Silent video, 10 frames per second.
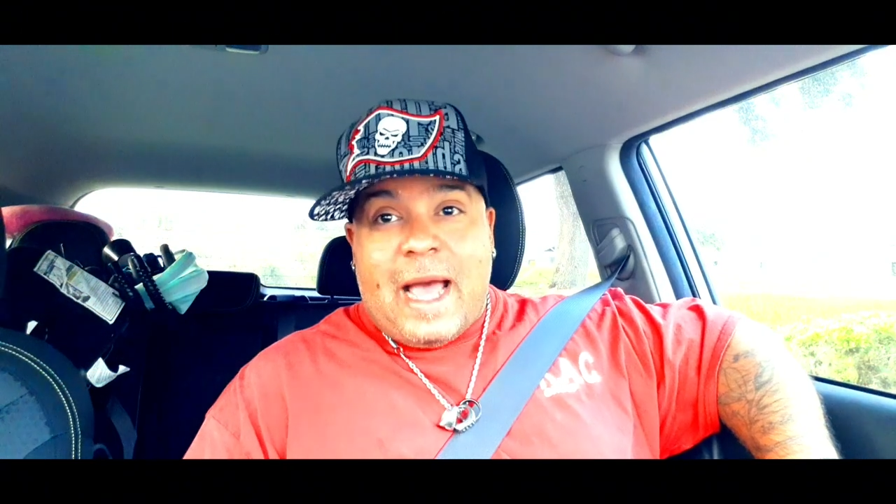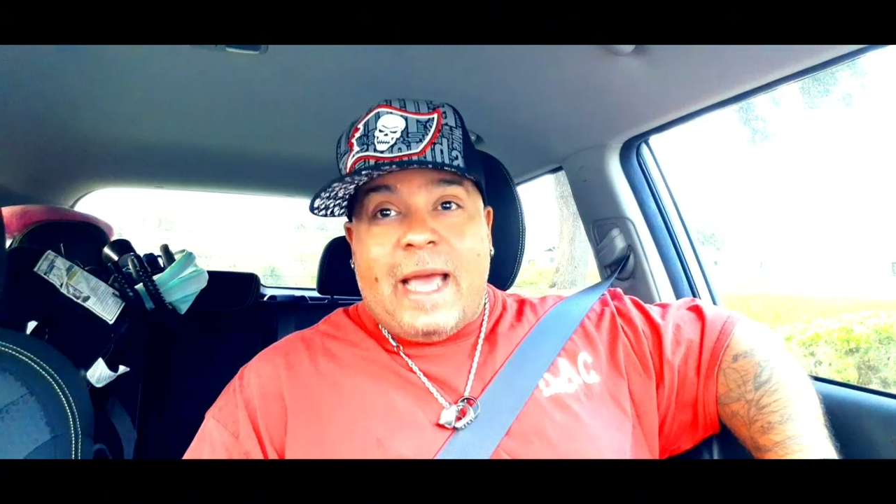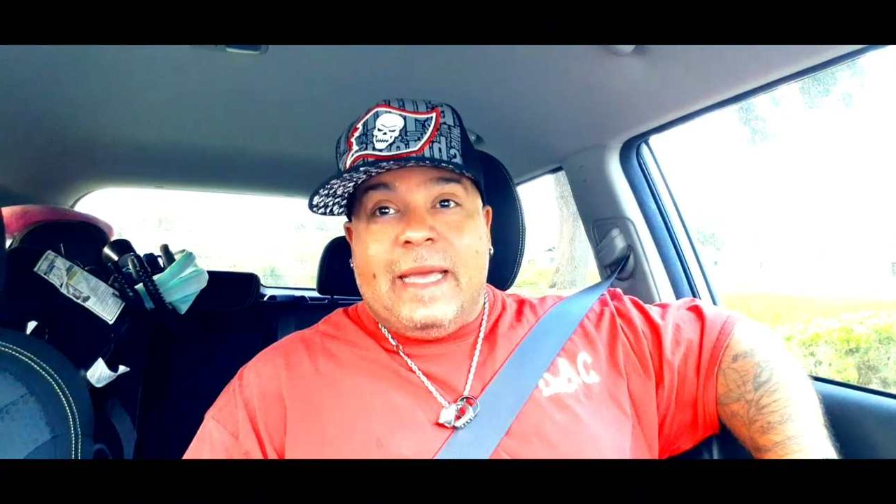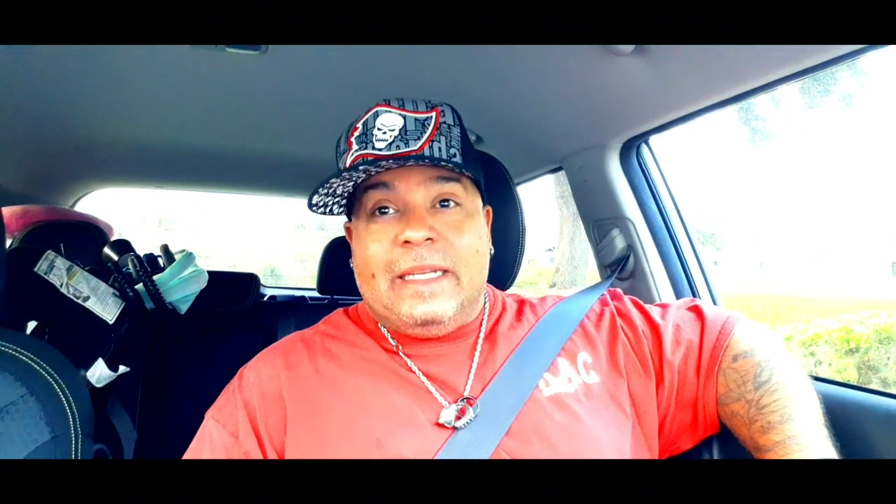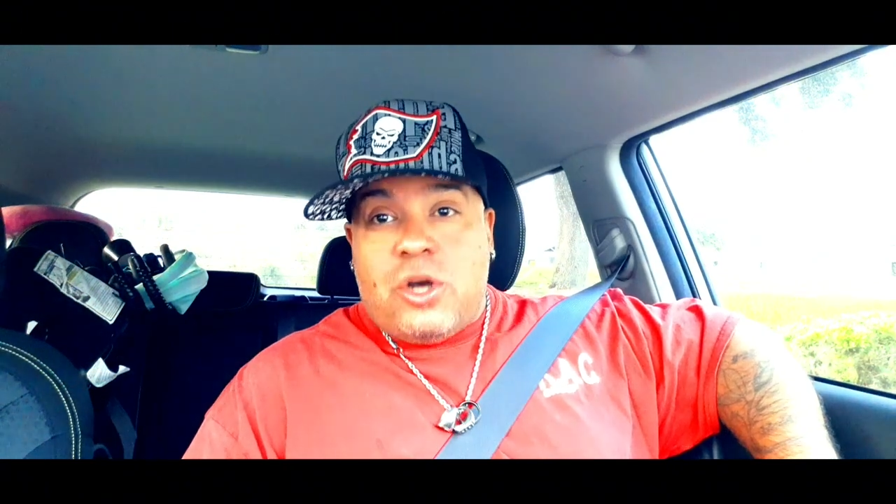the
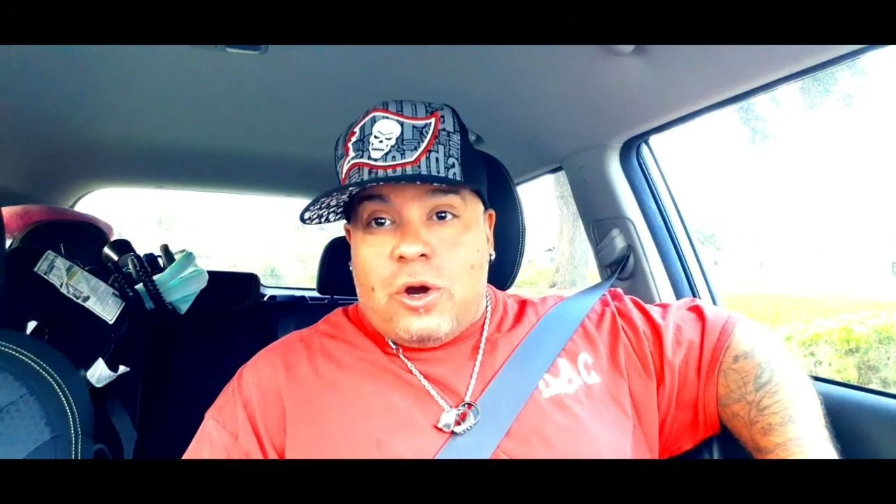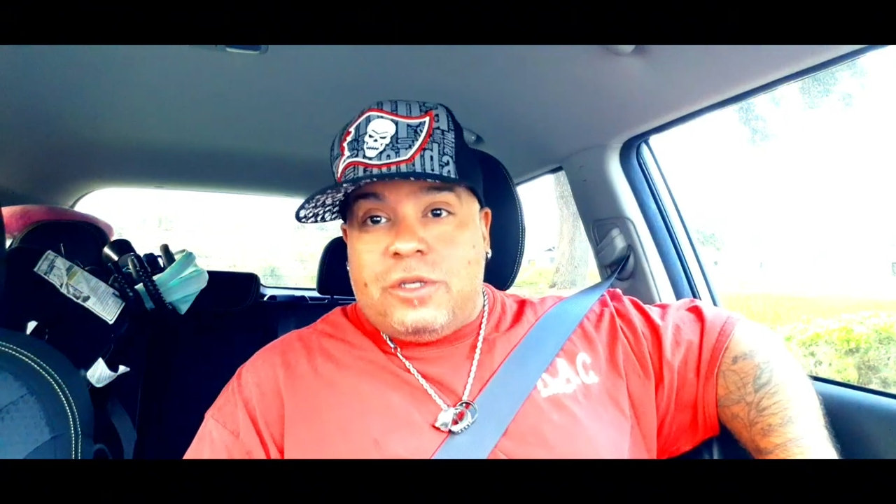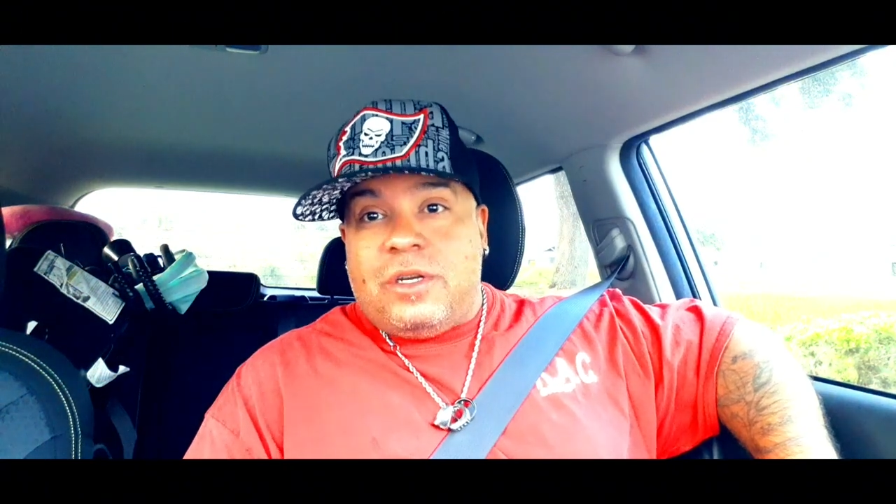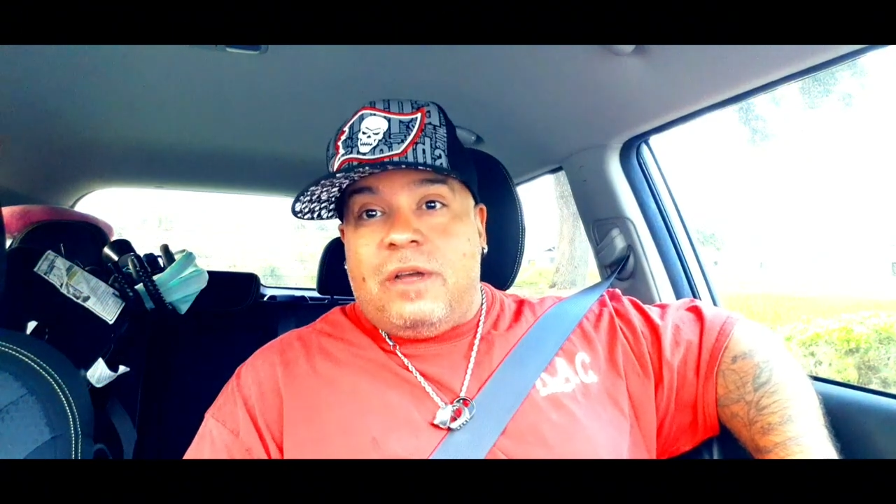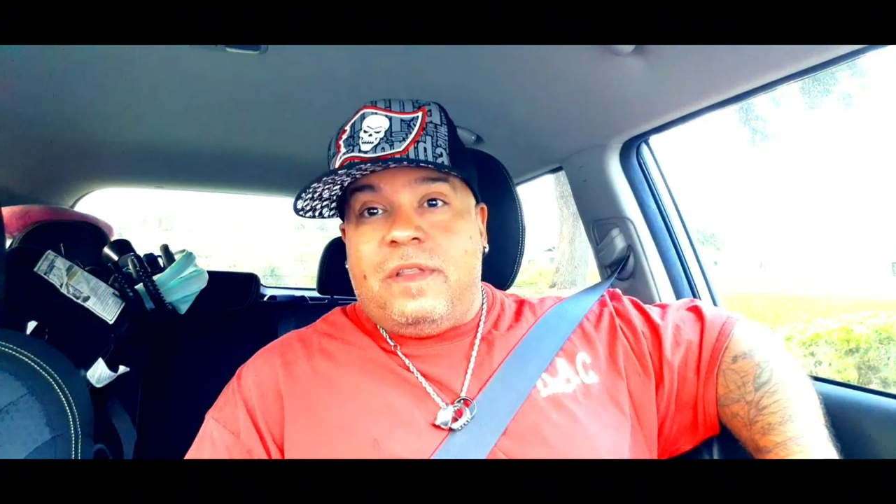guy in
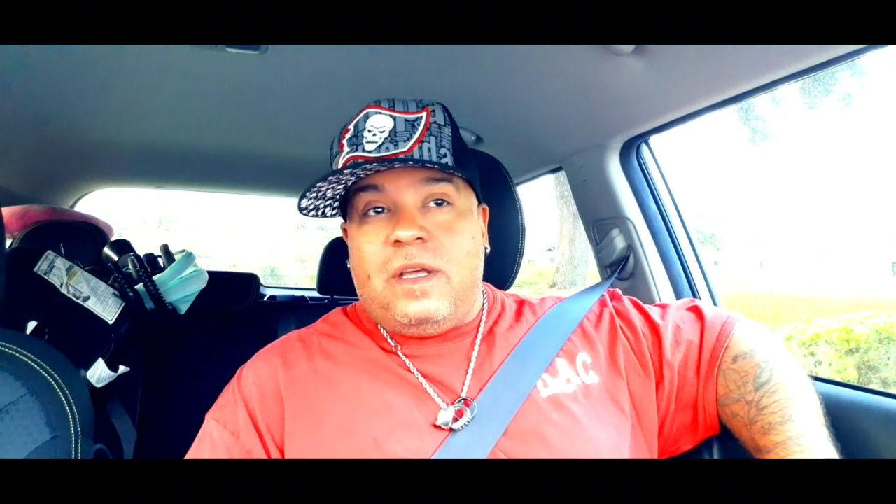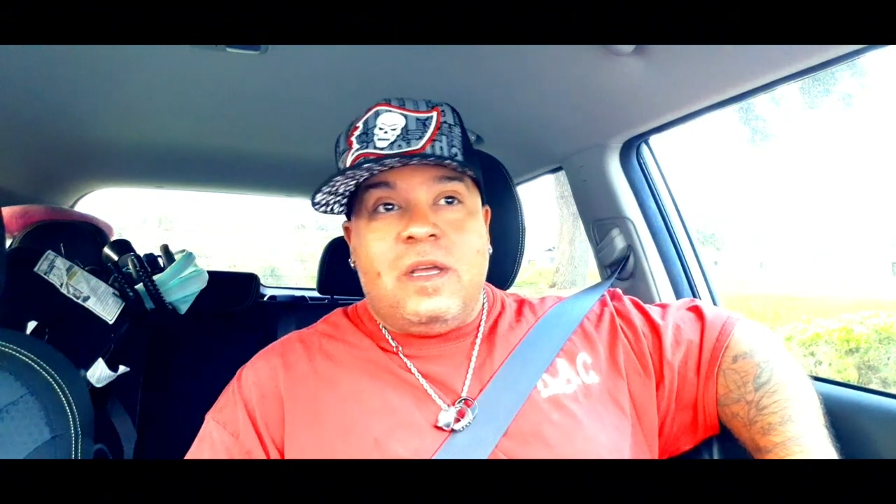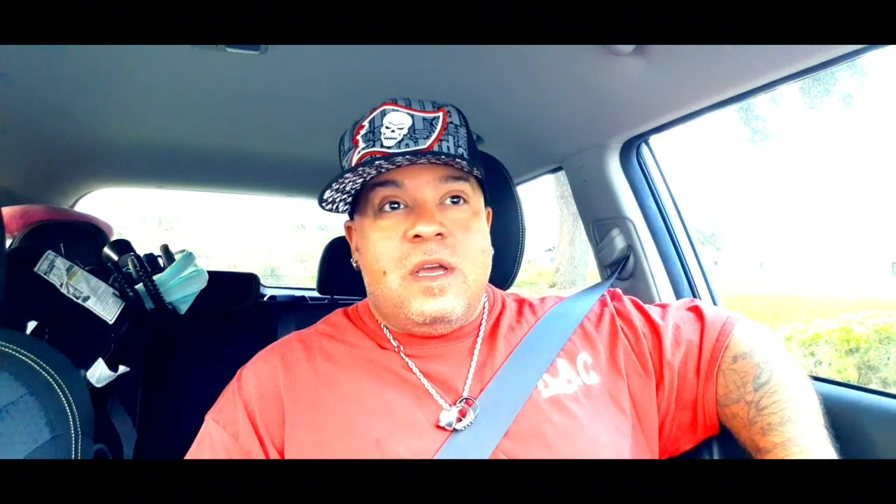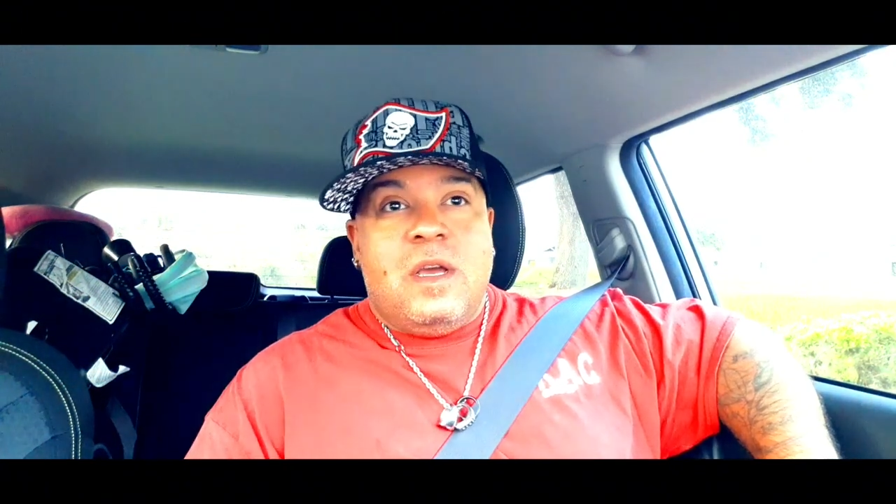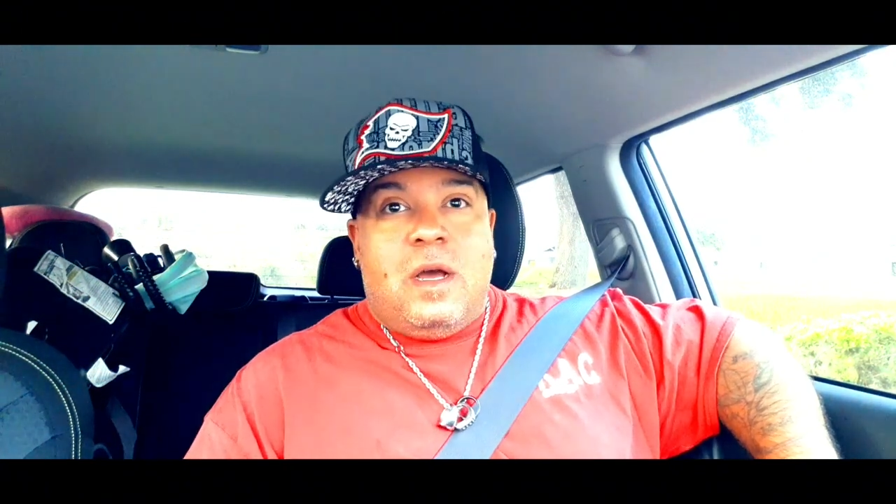charge of the